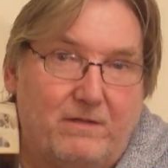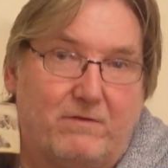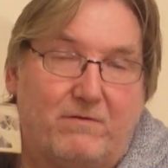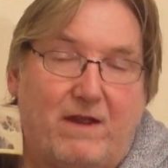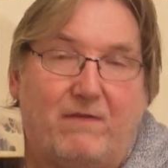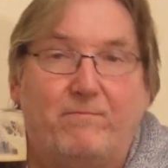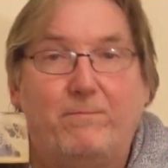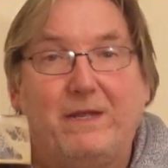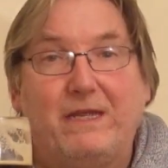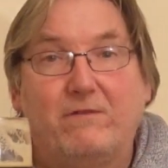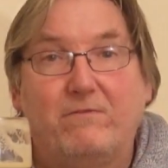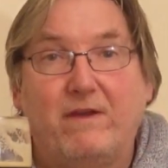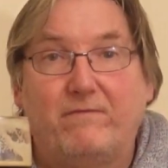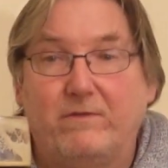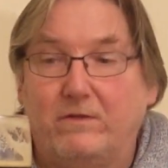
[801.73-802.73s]
The craft beer
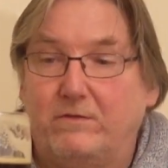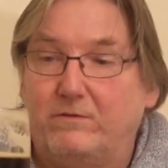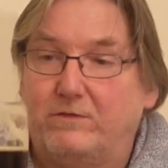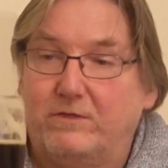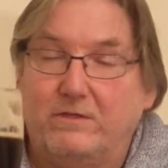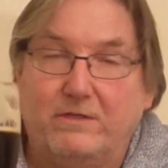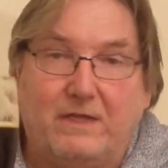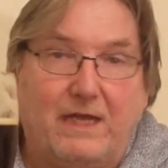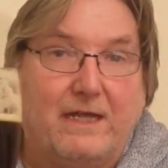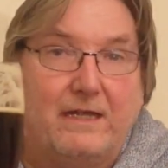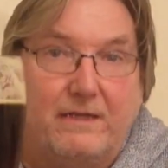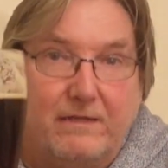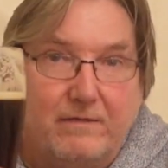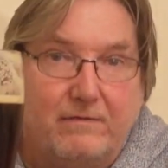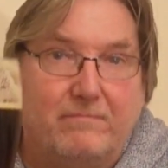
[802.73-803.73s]
revolution,
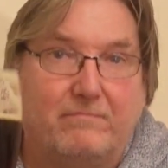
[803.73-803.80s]
they